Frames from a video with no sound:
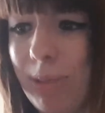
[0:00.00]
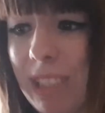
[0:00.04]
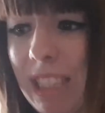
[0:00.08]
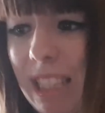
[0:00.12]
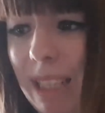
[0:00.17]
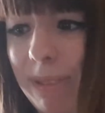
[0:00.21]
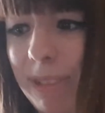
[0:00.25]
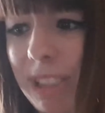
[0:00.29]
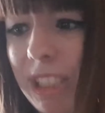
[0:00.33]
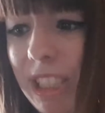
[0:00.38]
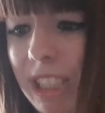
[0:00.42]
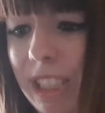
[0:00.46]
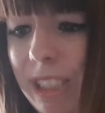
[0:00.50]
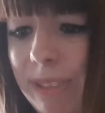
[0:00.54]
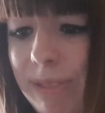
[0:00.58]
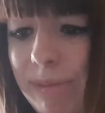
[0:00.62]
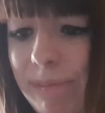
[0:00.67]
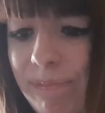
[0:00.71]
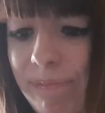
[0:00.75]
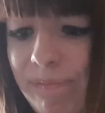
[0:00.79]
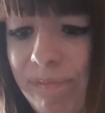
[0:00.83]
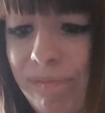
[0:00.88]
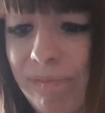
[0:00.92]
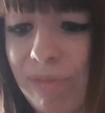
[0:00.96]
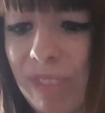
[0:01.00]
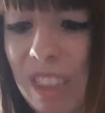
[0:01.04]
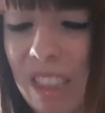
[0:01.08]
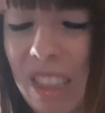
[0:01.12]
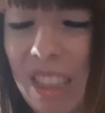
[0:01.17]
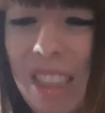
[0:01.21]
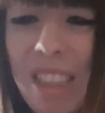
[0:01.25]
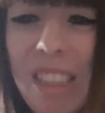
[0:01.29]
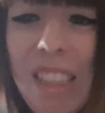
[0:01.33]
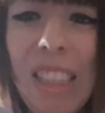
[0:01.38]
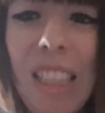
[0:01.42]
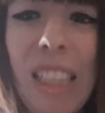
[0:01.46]
Samsung.
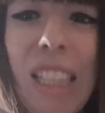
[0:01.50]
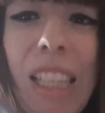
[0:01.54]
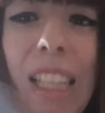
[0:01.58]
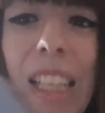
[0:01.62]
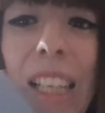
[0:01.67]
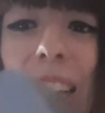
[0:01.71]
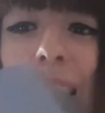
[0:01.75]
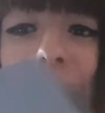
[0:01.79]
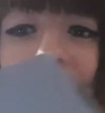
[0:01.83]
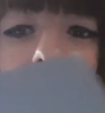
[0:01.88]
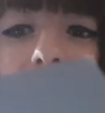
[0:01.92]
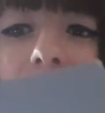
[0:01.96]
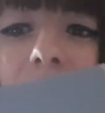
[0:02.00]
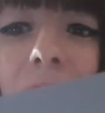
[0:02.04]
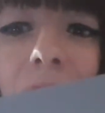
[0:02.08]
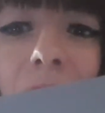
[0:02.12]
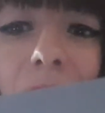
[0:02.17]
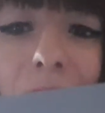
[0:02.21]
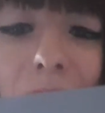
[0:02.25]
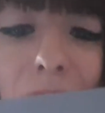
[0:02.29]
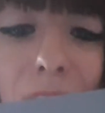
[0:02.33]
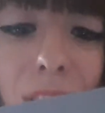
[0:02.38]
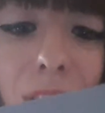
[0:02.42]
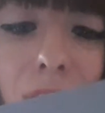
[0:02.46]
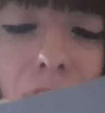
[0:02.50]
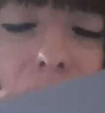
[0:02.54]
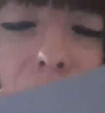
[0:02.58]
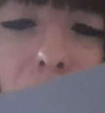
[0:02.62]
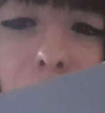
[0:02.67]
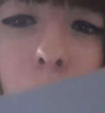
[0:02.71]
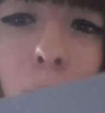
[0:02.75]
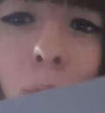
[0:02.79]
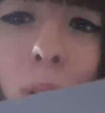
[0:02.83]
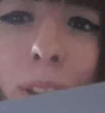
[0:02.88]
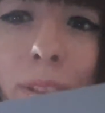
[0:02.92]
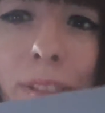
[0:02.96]
It's not
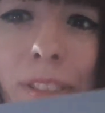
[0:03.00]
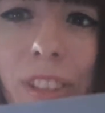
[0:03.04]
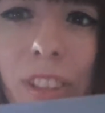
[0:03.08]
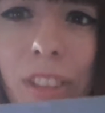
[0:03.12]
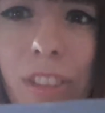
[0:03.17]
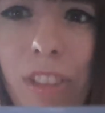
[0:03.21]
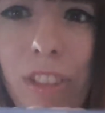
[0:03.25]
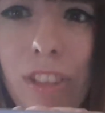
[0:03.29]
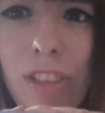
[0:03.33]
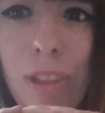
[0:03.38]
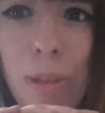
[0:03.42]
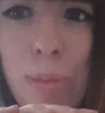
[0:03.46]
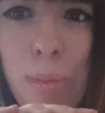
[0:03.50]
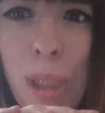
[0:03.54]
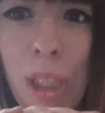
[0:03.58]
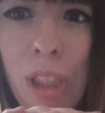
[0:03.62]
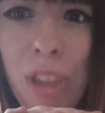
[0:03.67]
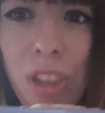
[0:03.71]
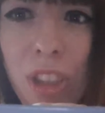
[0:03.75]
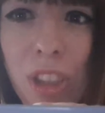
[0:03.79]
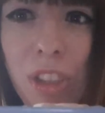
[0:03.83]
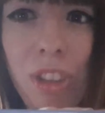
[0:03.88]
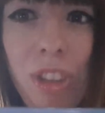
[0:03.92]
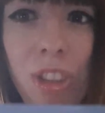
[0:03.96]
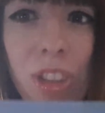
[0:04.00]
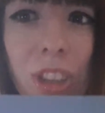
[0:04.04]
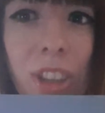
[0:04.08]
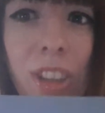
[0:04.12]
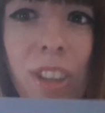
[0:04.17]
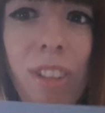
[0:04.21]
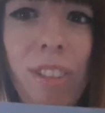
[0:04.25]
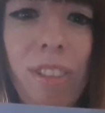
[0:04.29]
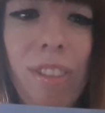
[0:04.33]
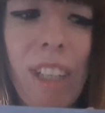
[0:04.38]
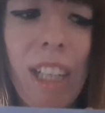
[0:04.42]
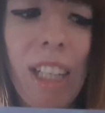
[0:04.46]
the one with the remote
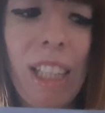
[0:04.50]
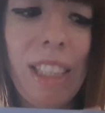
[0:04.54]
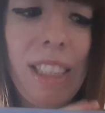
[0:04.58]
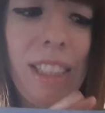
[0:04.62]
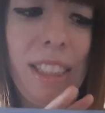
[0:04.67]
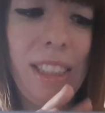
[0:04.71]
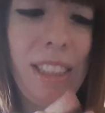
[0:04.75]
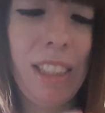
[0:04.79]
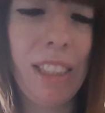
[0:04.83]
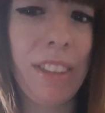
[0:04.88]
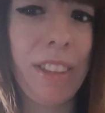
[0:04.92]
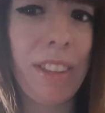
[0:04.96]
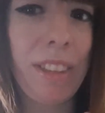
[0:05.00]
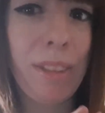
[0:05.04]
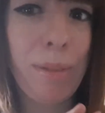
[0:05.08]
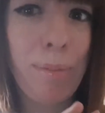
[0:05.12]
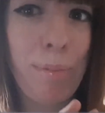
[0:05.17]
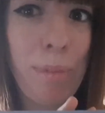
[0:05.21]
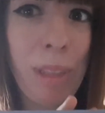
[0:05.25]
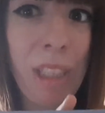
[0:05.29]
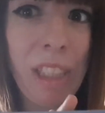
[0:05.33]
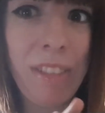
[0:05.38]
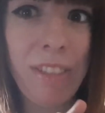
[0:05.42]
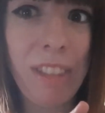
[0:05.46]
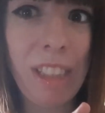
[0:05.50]
control that's just been